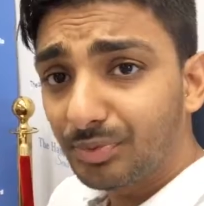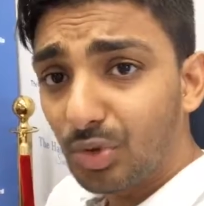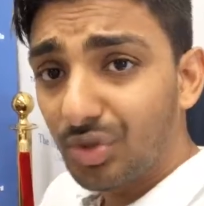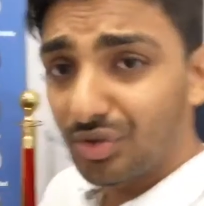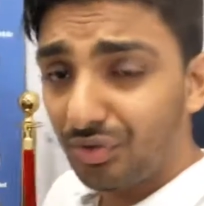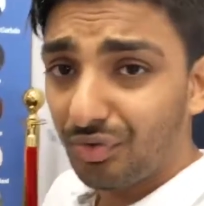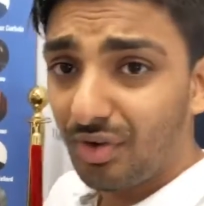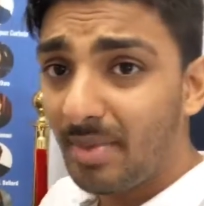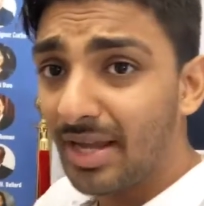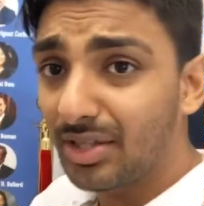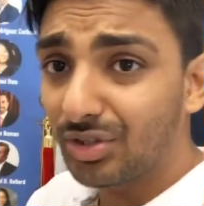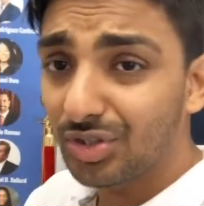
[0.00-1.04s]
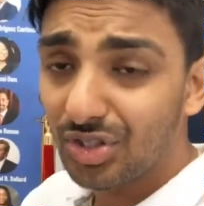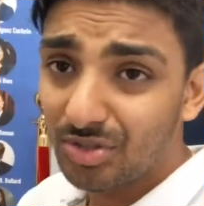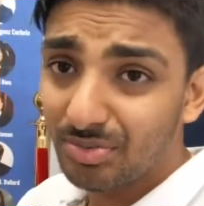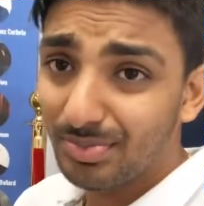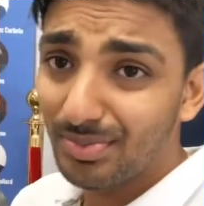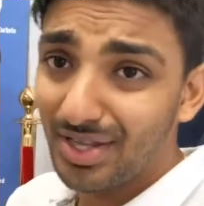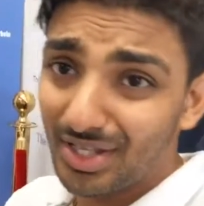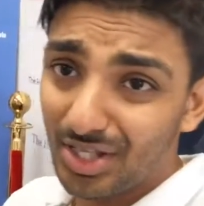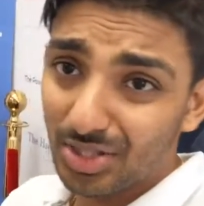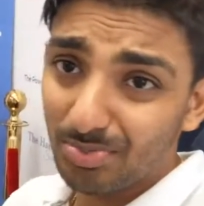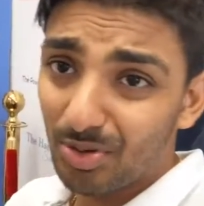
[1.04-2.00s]
There's 3 Michaels in
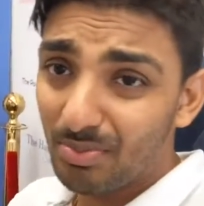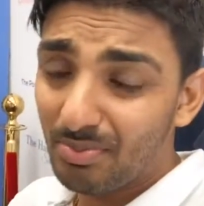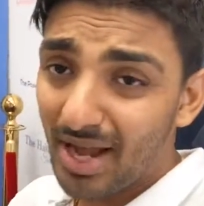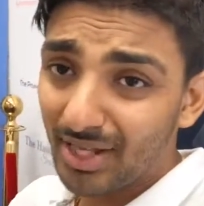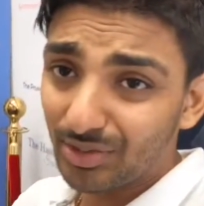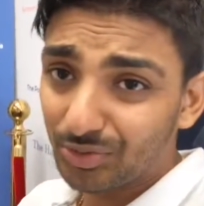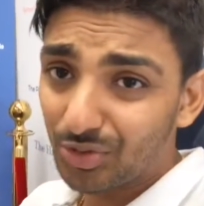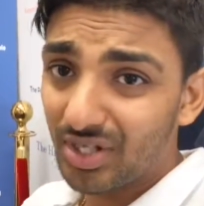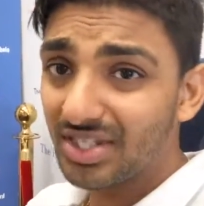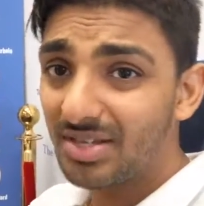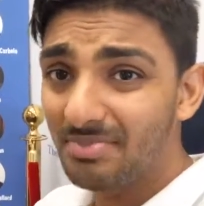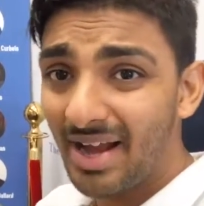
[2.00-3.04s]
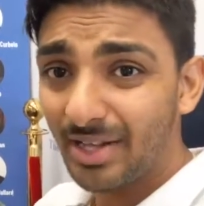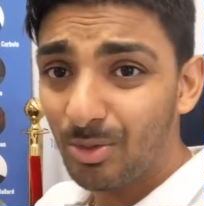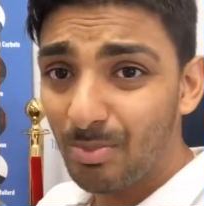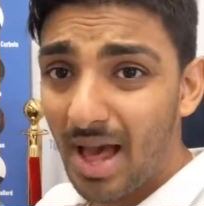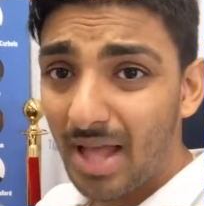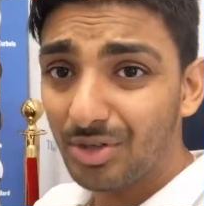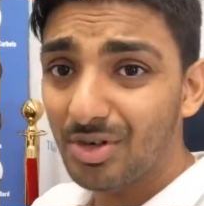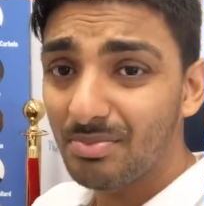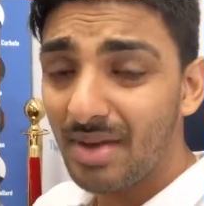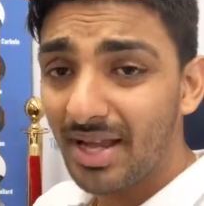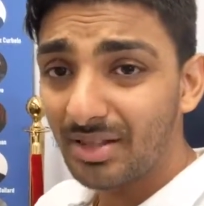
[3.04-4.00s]
this book: Michael Tracy, Michael Ballard,
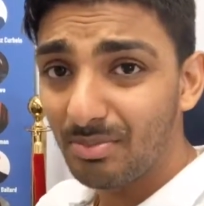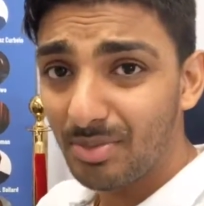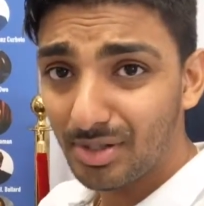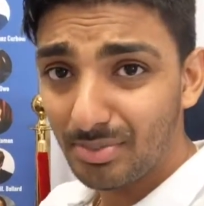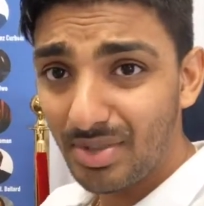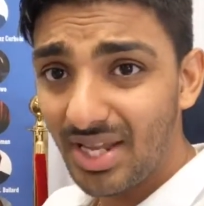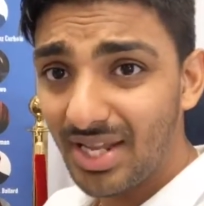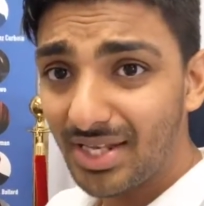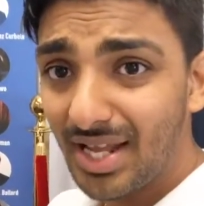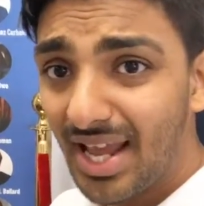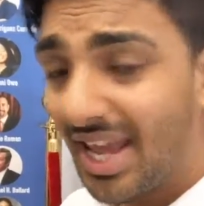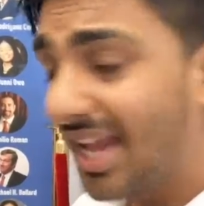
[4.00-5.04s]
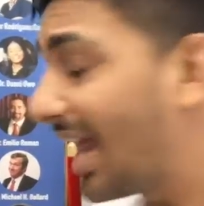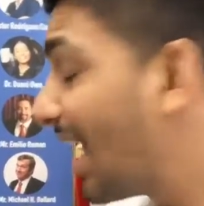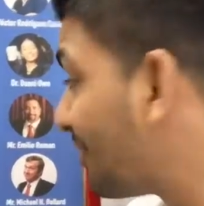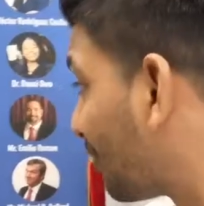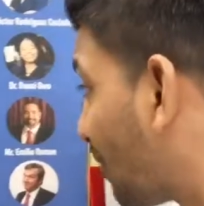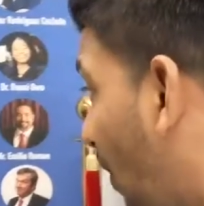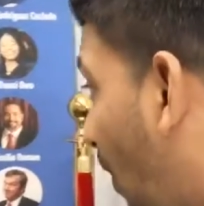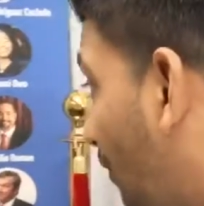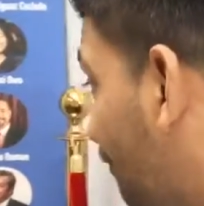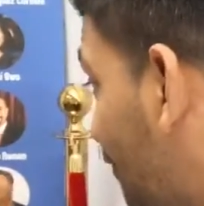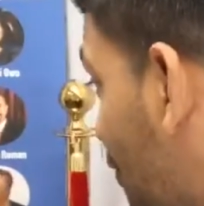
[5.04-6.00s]
and Michael McBean, and they're
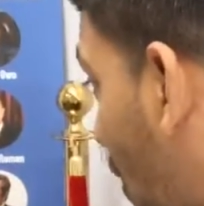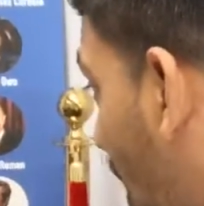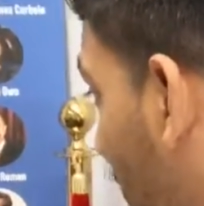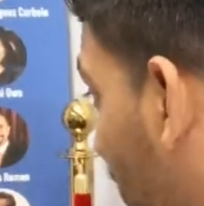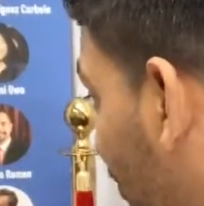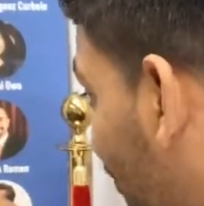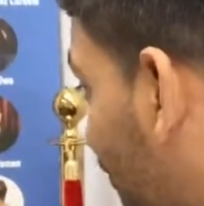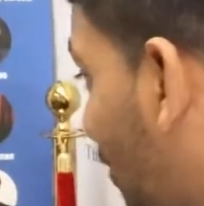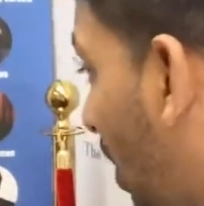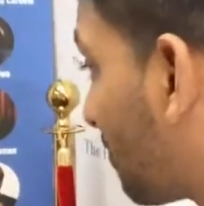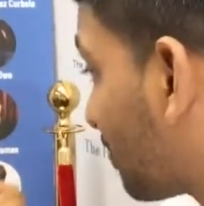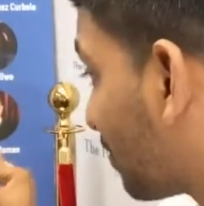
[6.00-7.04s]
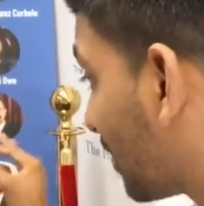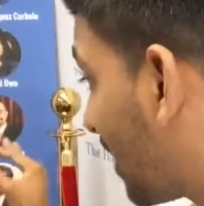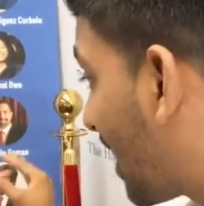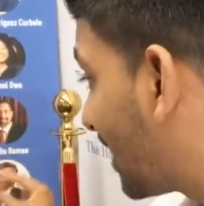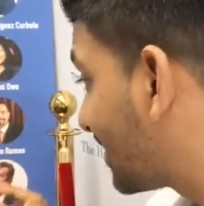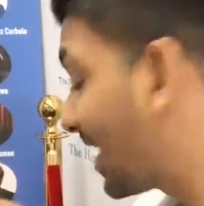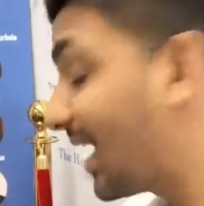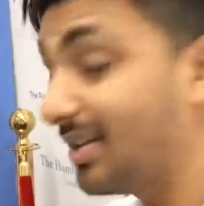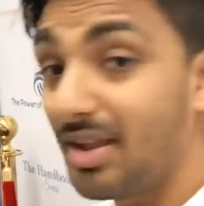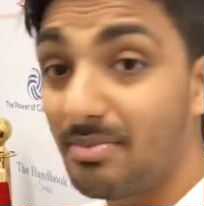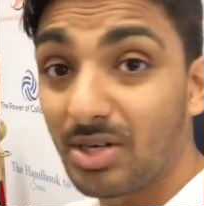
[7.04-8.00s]
all phenomenal guys,
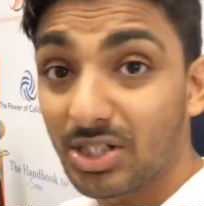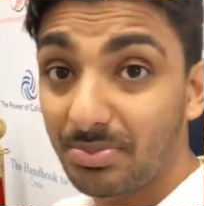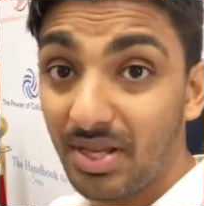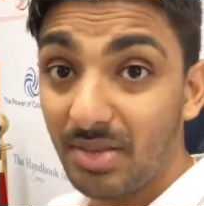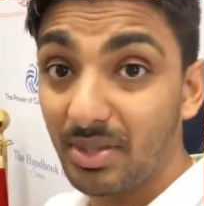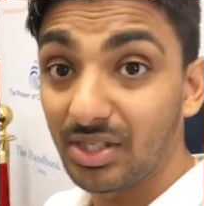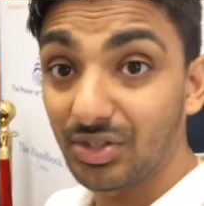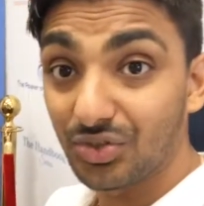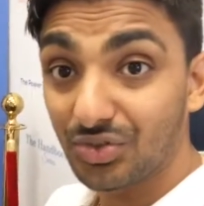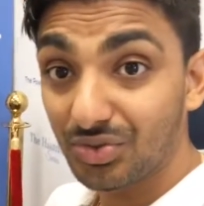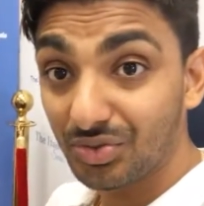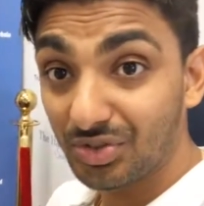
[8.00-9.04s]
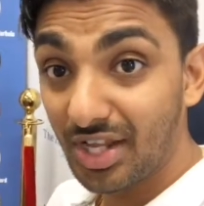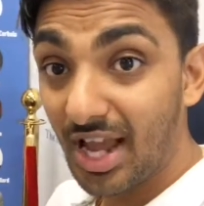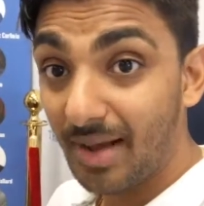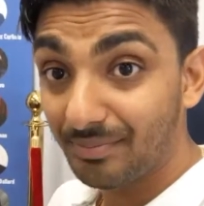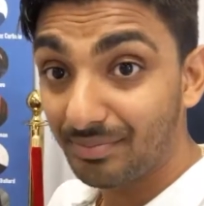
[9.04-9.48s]
and they must be, because I